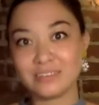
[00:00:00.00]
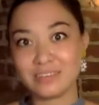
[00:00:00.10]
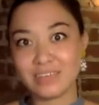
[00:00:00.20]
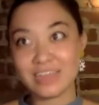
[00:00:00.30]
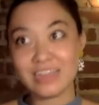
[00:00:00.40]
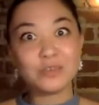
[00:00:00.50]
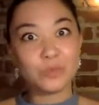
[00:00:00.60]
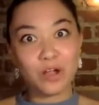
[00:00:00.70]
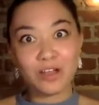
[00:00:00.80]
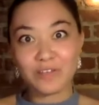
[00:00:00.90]
It is a
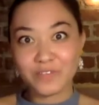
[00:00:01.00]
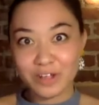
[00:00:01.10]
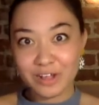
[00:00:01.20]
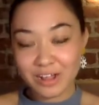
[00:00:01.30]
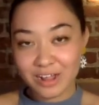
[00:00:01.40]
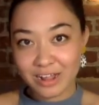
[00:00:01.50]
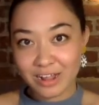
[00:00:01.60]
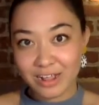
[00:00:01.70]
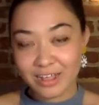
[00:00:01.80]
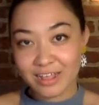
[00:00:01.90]
part of your
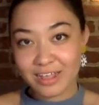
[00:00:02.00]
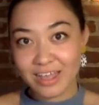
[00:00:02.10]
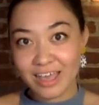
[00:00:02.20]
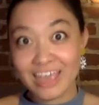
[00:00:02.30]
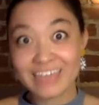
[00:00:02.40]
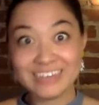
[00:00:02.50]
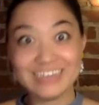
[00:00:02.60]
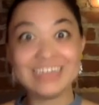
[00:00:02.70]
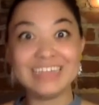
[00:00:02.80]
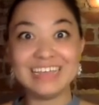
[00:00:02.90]

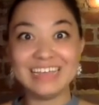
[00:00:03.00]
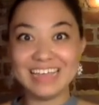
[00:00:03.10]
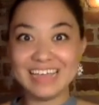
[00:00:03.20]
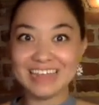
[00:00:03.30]
identity, and it's